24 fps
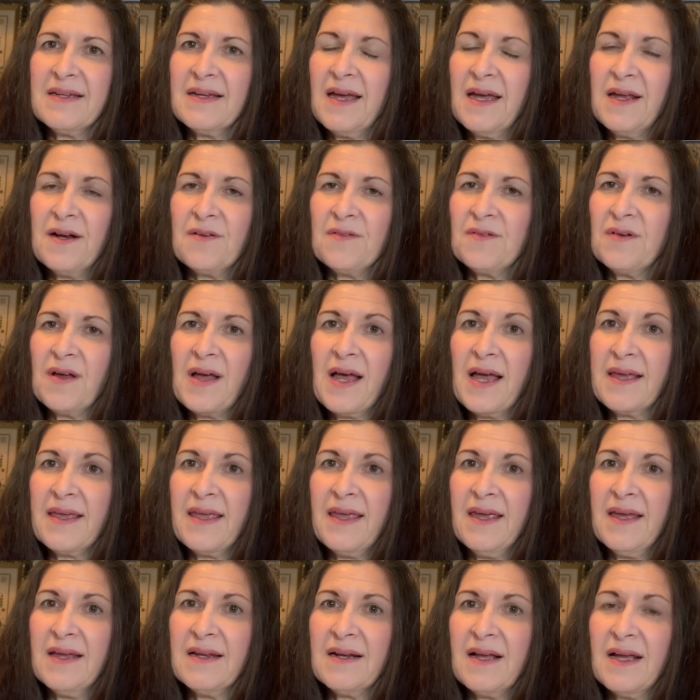I don't, I
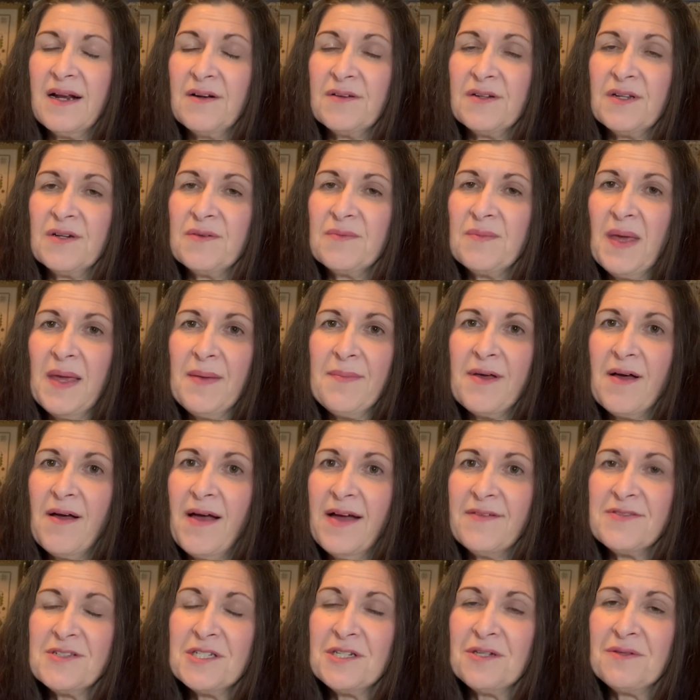can't, I don't know. Maybe I'll
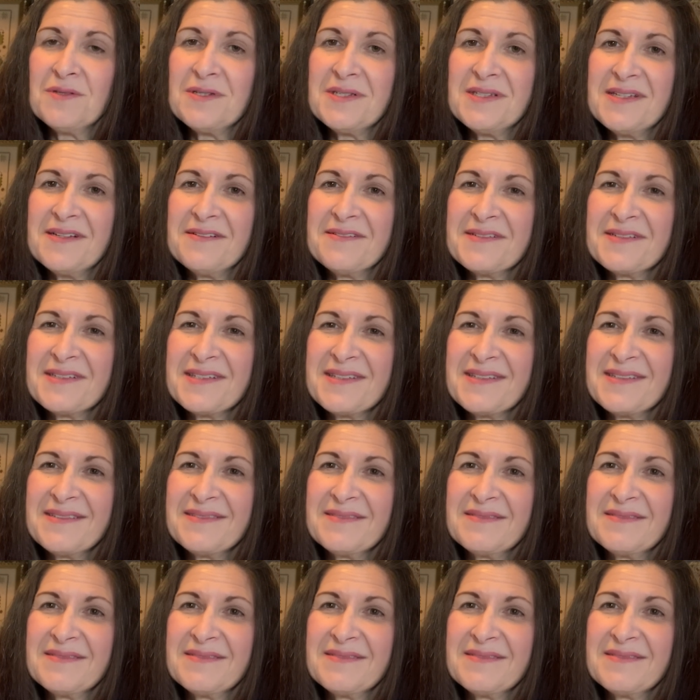have to do the silks.